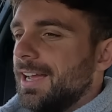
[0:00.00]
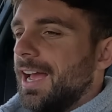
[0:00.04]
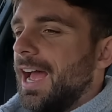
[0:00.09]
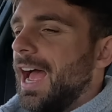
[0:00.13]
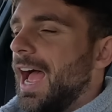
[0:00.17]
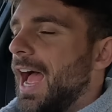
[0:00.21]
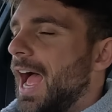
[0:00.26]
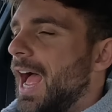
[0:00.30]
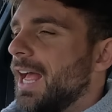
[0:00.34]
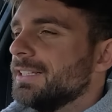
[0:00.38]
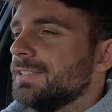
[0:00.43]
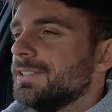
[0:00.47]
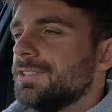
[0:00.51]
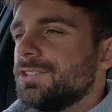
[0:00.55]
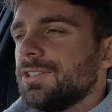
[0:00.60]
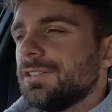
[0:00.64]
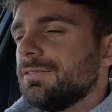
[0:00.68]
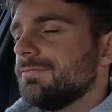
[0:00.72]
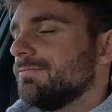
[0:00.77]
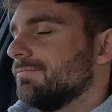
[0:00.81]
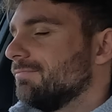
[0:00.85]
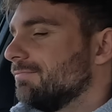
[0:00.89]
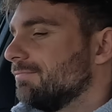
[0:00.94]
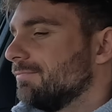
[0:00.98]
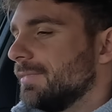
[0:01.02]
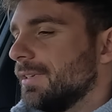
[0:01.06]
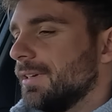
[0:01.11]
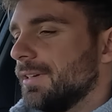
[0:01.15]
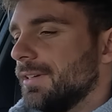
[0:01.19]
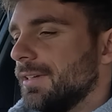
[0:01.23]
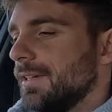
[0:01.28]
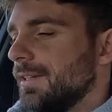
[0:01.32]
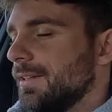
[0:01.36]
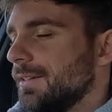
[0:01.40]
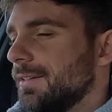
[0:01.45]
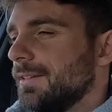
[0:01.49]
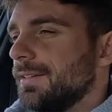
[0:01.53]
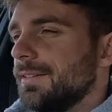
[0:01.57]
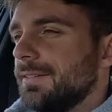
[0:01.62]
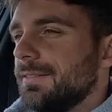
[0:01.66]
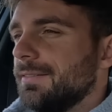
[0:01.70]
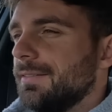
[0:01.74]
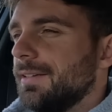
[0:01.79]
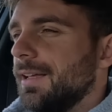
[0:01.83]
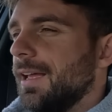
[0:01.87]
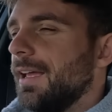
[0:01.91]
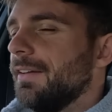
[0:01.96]
And
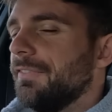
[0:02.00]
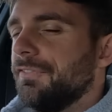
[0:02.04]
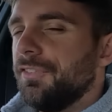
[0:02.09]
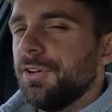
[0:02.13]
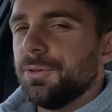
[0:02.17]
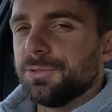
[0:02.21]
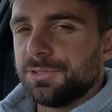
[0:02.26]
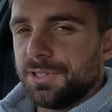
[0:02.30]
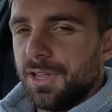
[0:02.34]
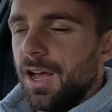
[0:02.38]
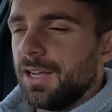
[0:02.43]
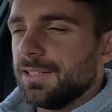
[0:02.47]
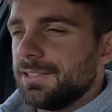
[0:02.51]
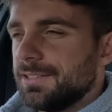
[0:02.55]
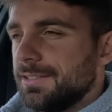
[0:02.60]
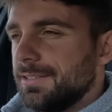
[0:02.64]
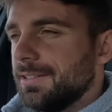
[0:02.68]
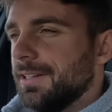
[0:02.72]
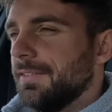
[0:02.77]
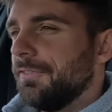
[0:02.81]
it feels nice.